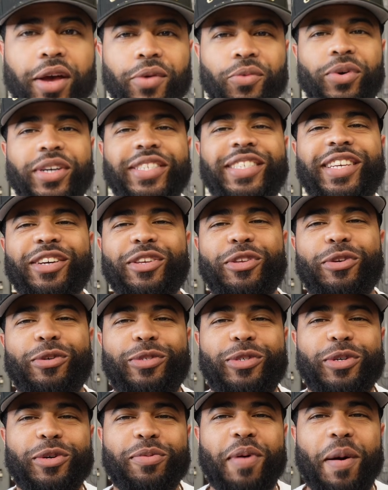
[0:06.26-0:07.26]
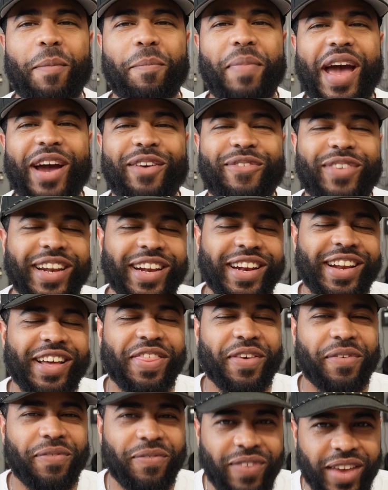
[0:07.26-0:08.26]
What's good, YouTube? I'm back with
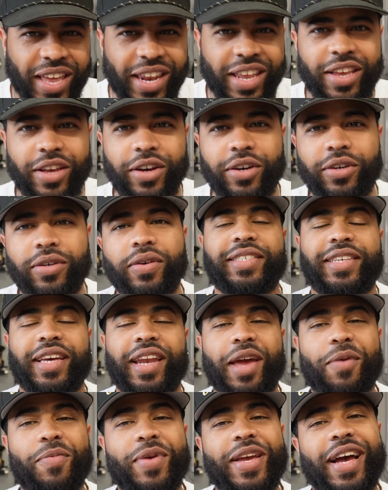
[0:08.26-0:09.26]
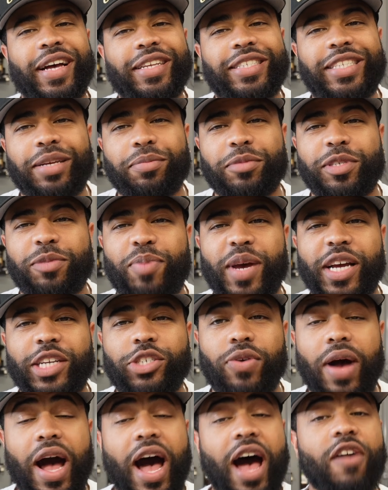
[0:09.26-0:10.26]
another video. Today we got something
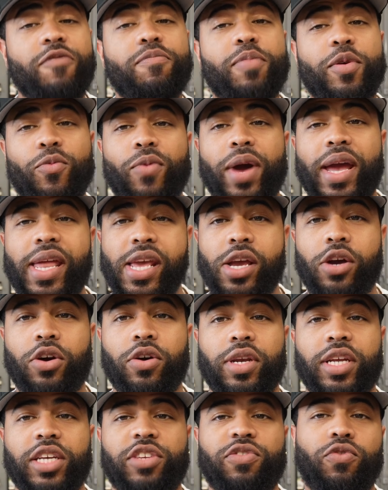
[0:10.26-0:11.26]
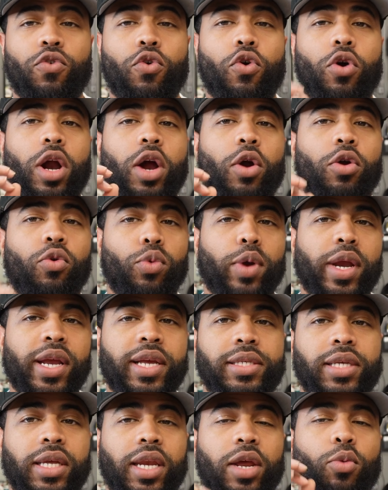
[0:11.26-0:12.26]
special. I've been waiting on this for a
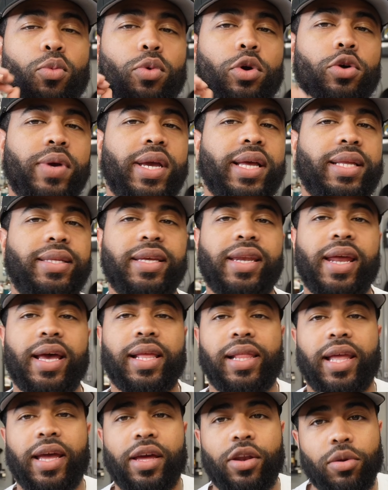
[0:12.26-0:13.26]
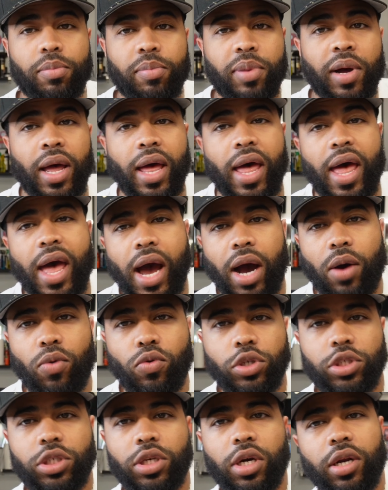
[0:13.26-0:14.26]
reason, and we'll get to that later, but I
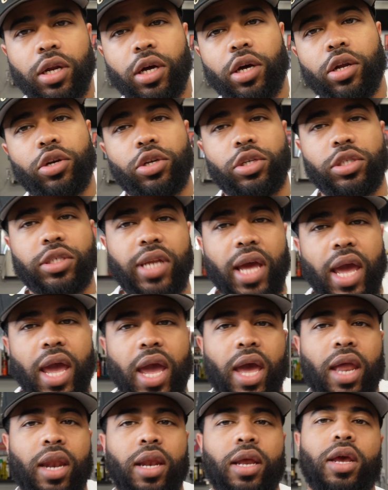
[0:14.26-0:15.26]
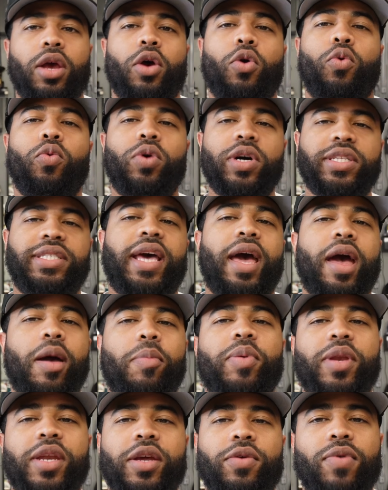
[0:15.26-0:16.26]
want y'all to understand what's
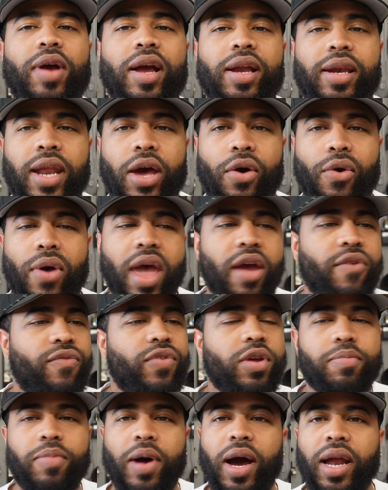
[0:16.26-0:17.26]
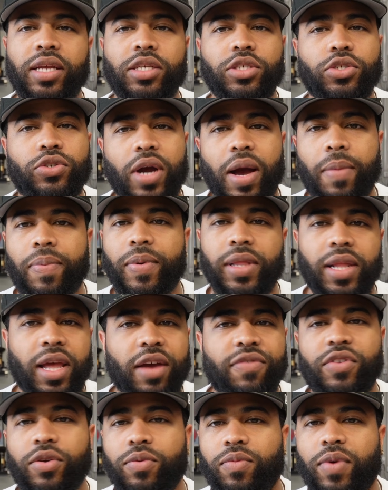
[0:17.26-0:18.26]
happening right now. Everybody's dropping
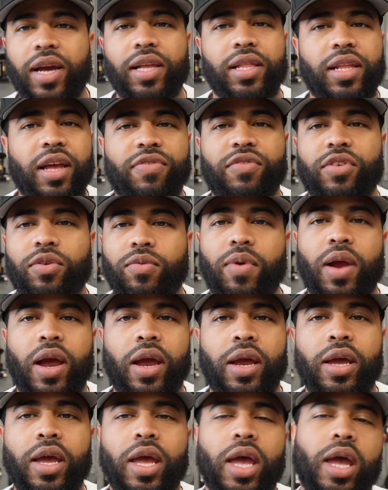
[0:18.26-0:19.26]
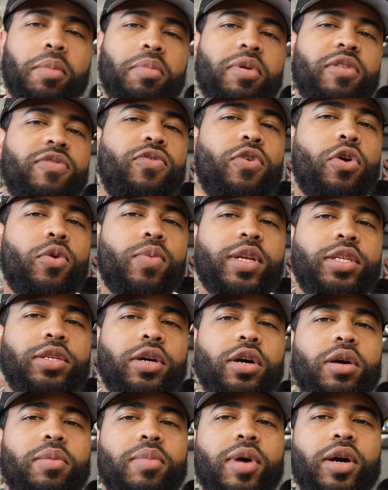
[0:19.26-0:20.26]
left and right, left and right. And before we
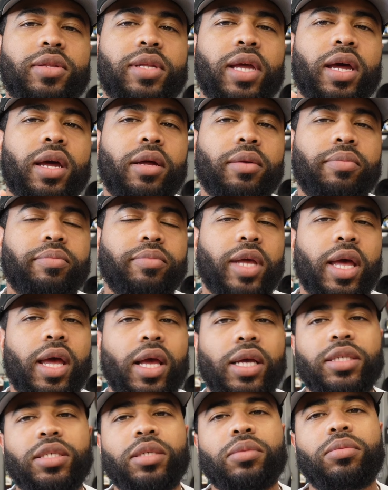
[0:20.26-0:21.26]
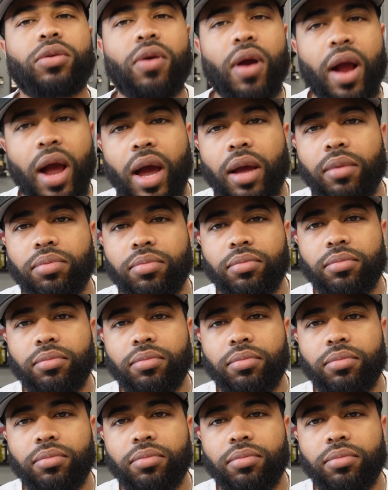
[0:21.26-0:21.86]
talk about that, subscribe.